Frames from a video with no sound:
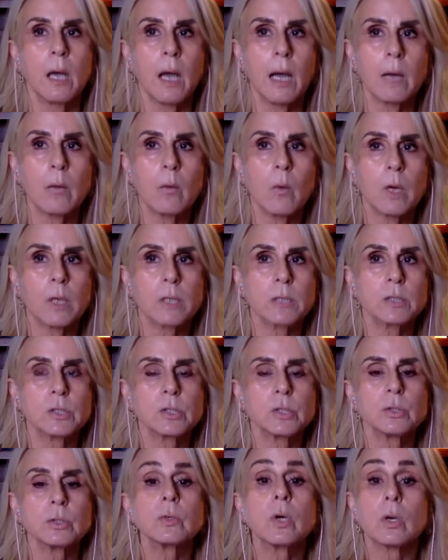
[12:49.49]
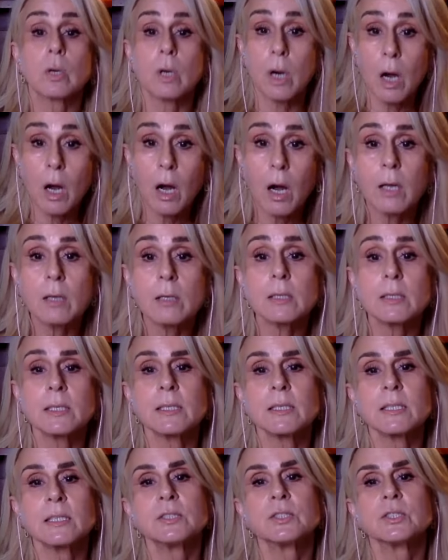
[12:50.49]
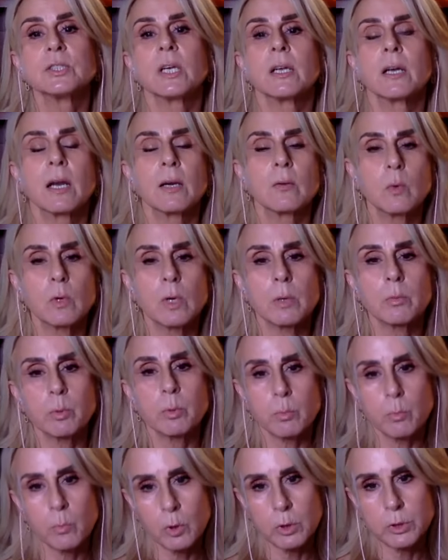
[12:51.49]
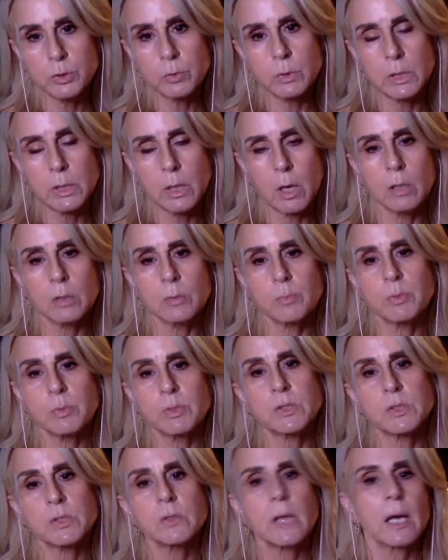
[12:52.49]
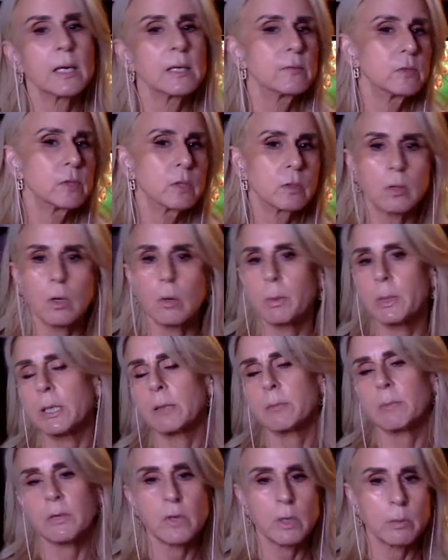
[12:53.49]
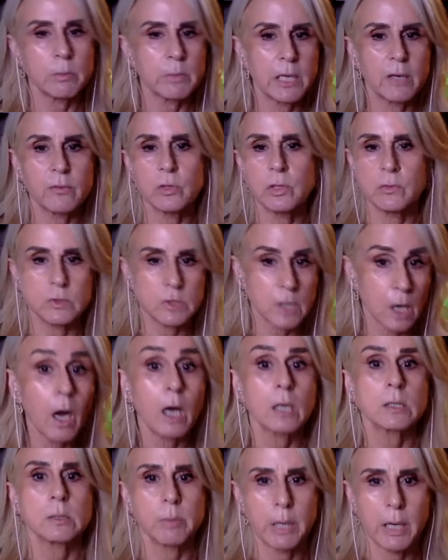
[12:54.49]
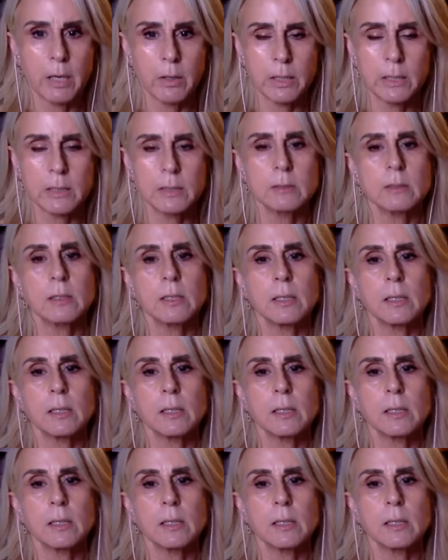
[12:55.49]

I wanted to go to college, and I worked really hard to pursue that, even though nobody in my family ever even talked about it.